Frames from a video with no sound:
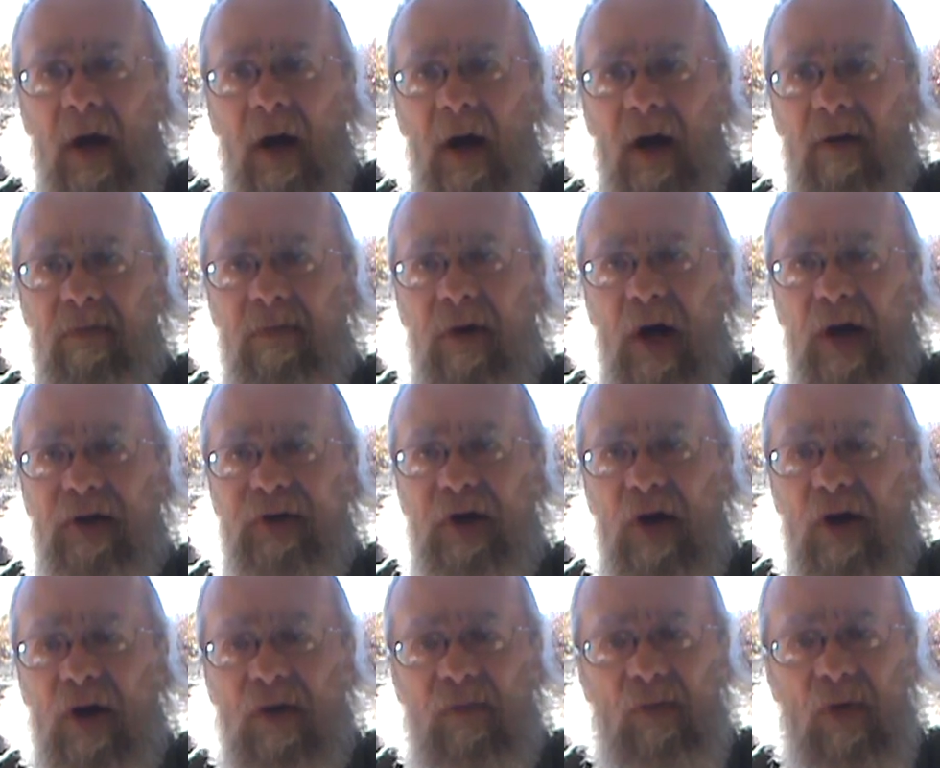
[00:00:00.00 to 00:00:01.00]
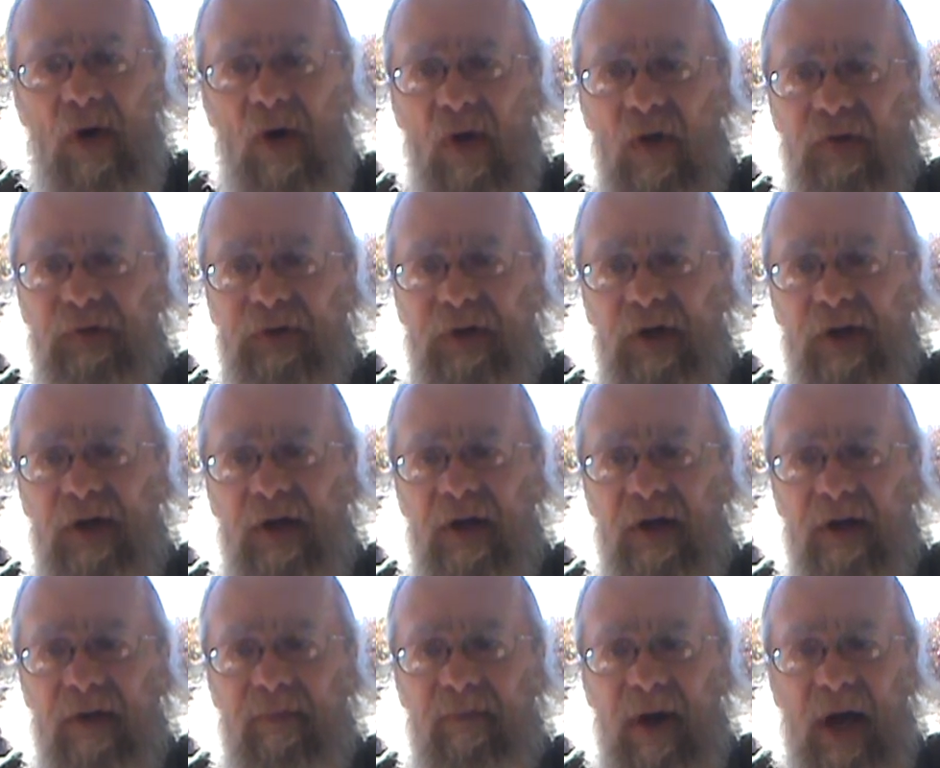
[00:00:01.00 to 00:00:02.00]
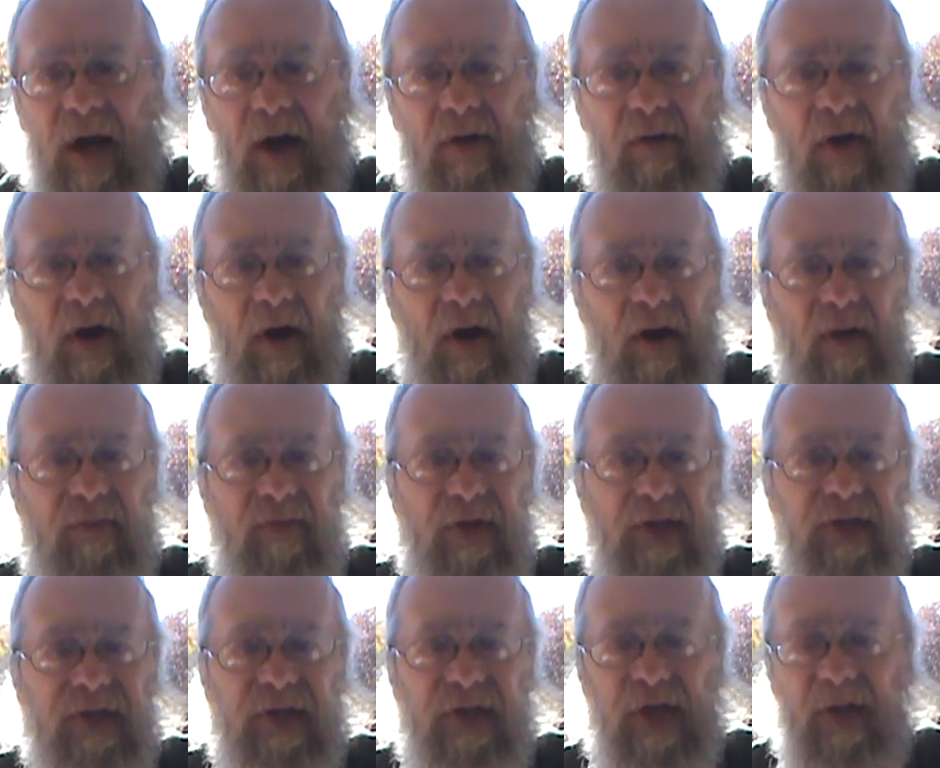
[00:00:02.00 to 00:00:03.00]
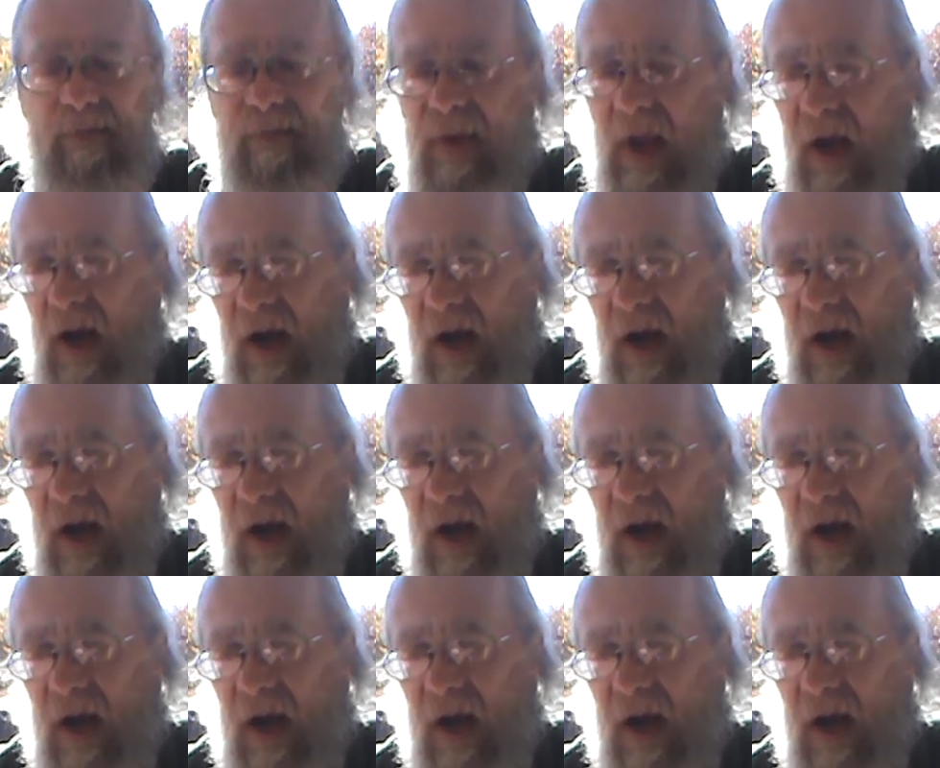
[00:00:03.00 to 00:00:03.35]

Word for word: um, a dark malt uh, background, but um,